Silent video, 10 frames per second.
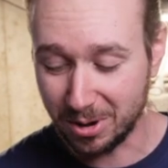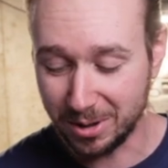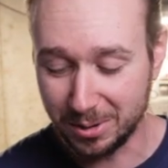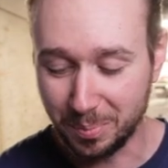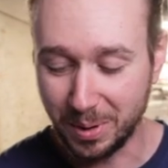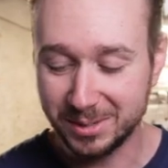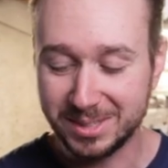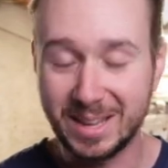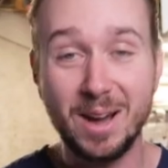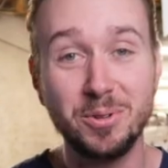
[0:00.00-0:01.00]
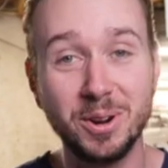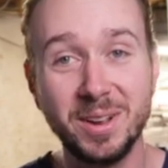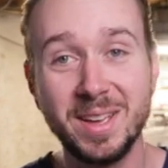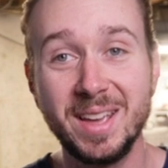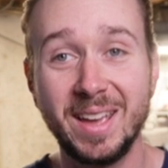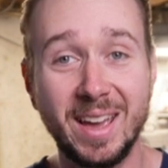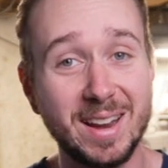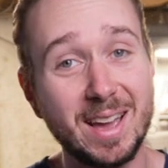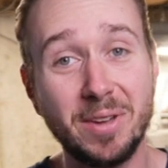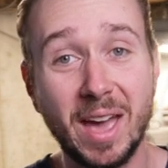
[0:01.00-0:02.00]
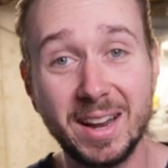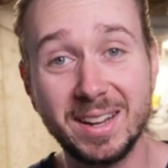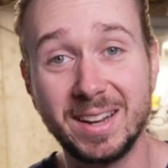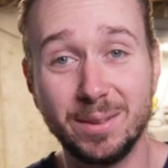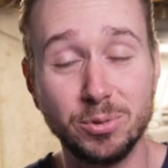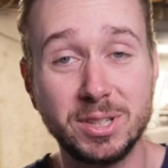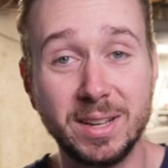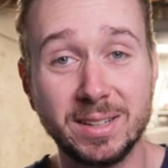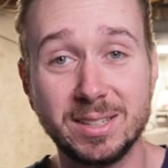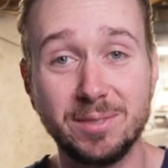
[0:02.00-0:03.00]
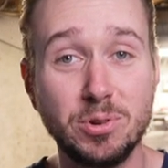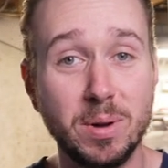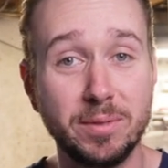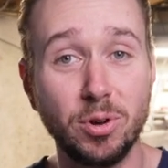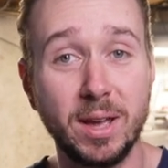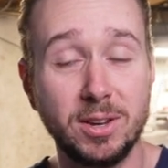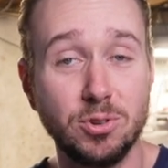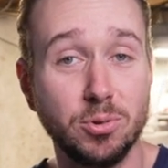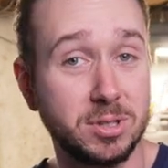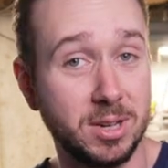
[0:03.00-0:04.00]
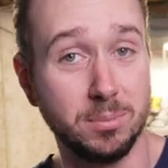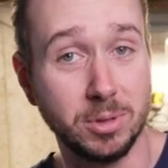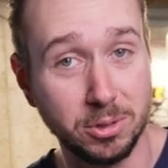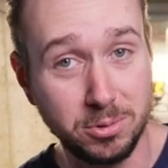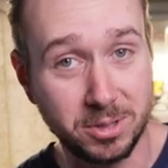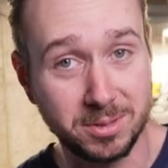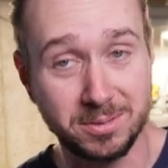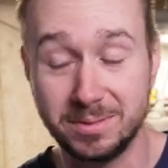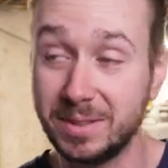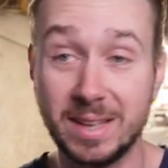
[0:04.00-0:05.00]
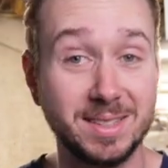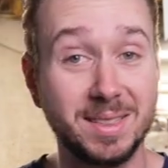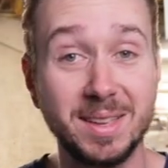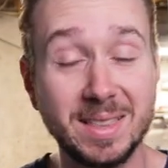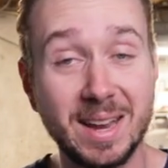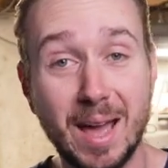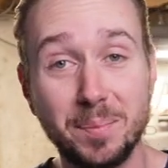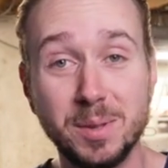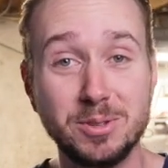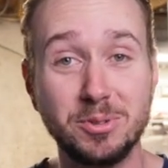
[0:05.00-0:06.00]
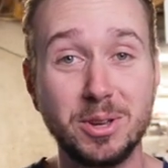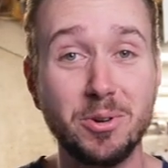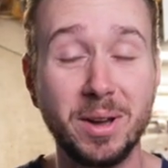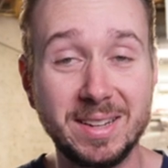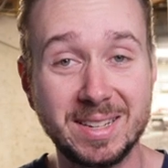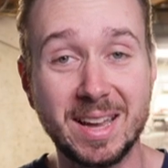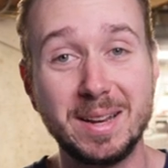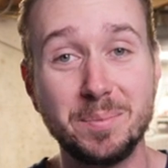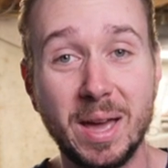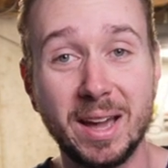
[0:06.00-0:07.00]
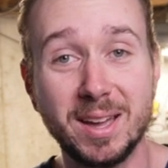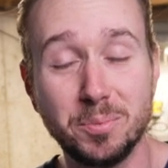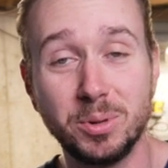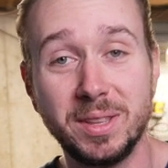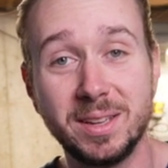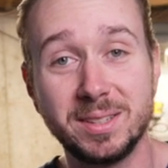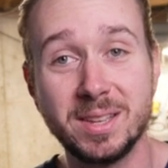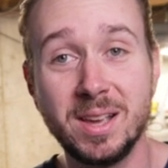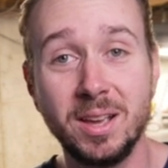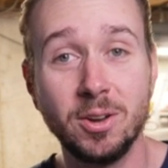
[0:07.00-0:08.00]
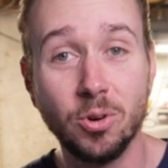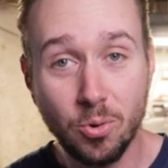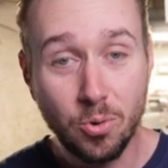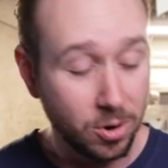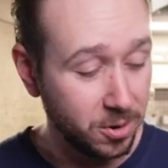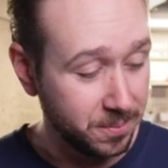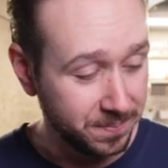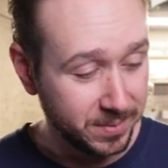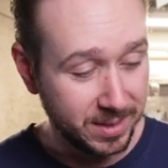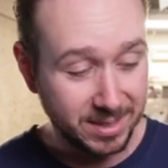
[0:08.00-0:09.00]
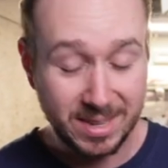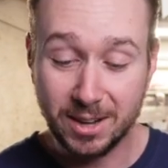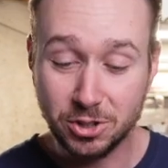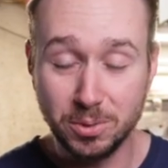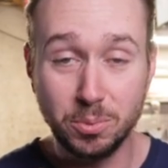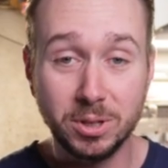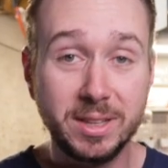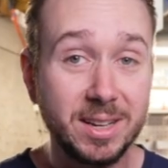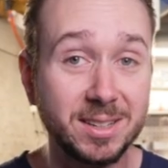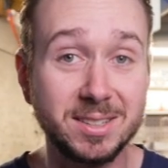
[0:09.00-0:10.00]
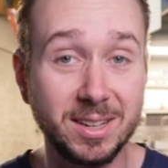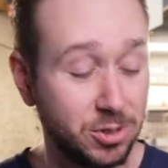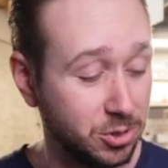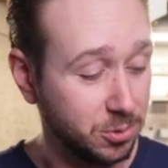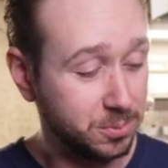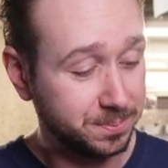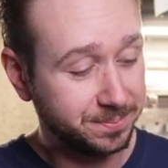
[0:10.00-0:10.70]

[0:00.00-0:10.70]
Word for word: auto parts counter and I've had it ever since. If you ever had yours come loose, if that's a thing that happens, you could go ahead and tighten it back up with this, or this actually will lead us into